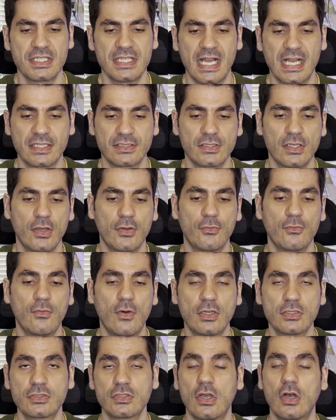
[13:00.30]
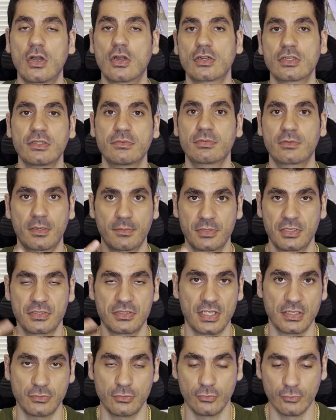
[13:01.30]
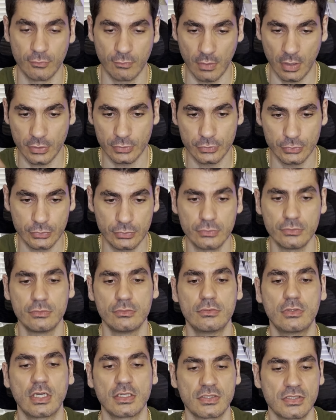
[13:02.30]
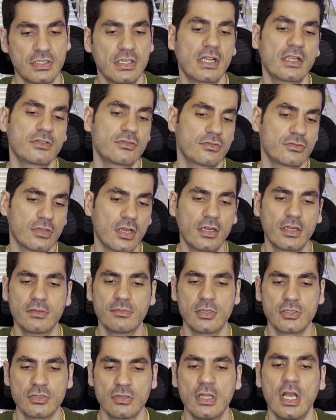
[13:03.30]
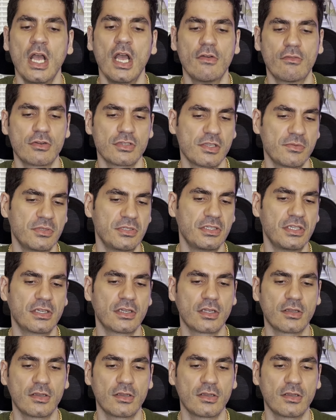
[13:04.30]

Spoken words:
that what are the parameters that you want to consider as your target module. For example, here I'm